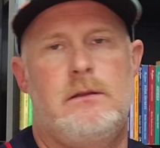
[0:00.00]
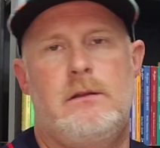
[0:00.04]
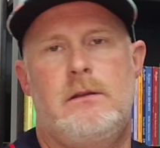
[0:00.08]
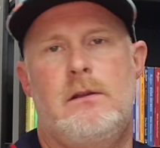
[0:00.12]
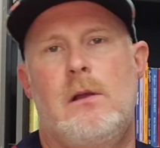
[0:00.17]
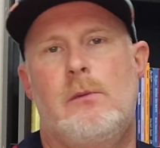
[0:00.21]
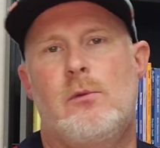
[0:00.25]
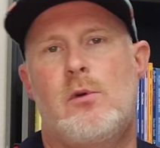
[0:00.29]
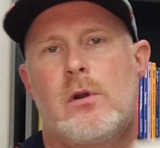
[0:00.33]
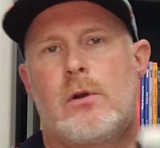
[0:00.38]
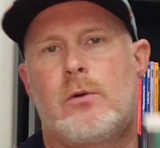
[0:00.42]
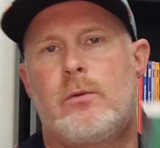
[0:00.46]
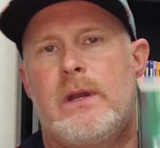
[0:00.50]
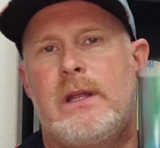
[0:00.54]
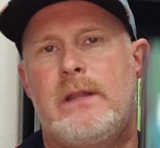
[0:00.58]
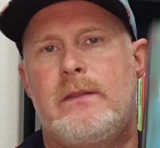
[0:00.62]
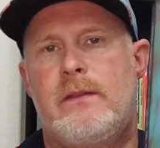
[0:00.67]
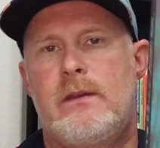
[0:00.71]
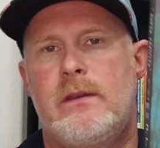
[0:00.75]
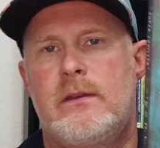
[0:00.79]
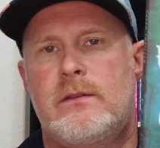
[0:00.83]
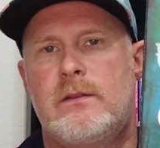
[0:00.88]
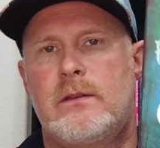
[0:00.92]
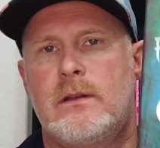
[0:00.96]
And I'm going to
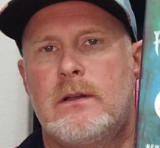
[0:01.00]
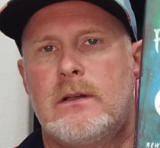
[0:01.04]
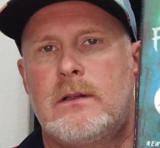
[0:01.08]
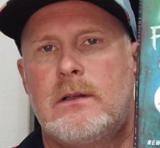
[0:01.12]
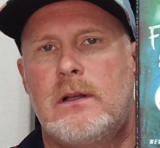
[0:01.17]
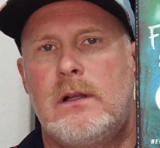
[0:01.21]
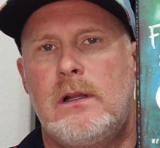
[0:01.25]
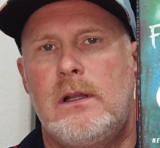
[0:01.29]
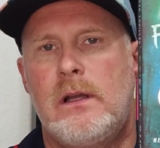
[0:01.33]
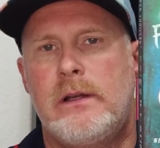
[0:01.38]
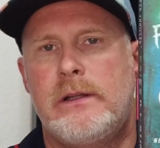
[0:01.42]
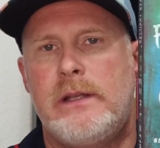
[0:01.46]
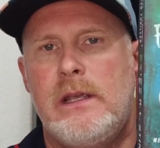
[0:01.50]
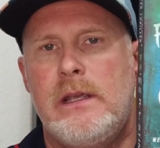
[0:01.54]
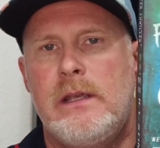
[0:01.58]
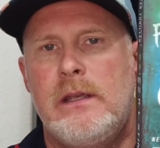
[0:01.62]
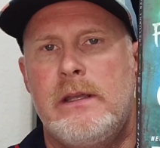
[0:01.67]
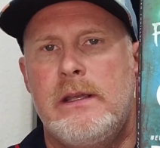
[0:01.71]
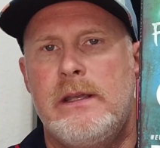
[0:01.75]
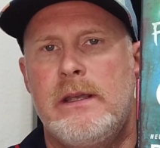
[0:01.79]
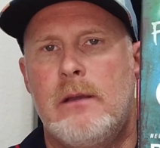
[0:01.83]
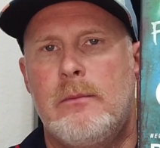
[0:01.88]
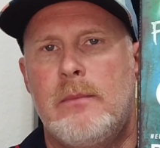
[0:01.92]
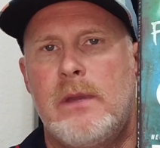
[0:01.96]
read this
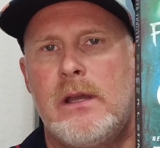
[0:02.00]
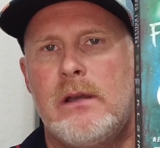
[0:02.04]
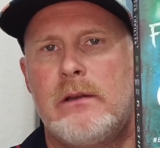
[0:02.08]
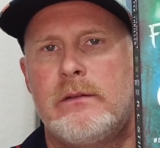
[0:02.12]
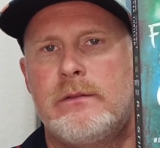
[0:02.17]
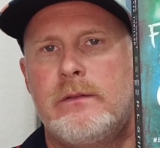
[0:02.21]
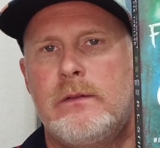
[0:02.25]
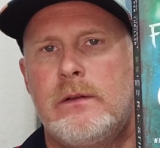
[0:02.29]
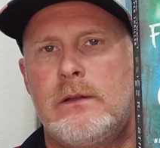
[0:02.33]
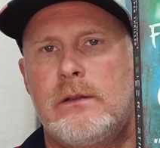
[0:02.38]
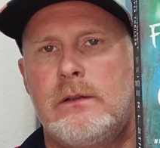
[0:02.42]
clunky MF.